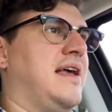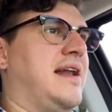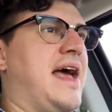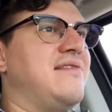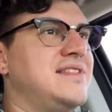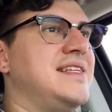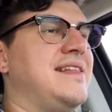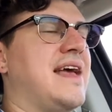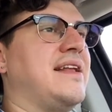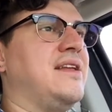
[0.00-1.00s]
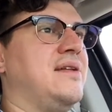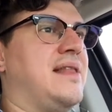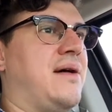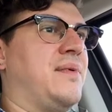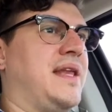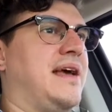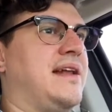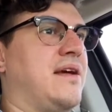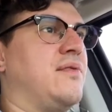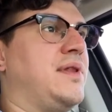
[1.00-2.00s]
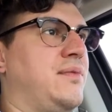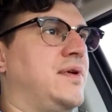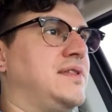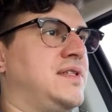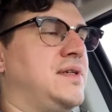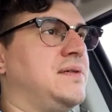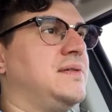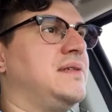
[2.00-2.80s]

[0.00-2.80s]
and I haven't seen that that one yet, and I really want to.